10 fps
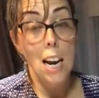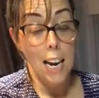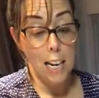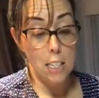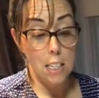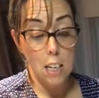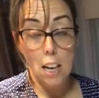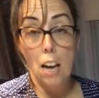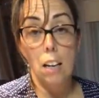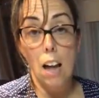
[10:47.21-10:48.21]
It's
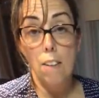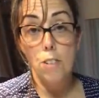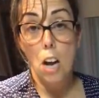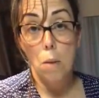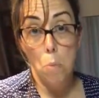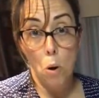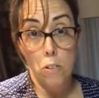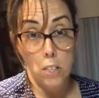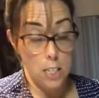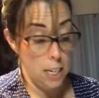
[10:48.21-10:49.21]
got lifetime
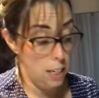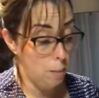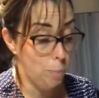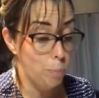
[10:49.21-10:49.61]
warranty,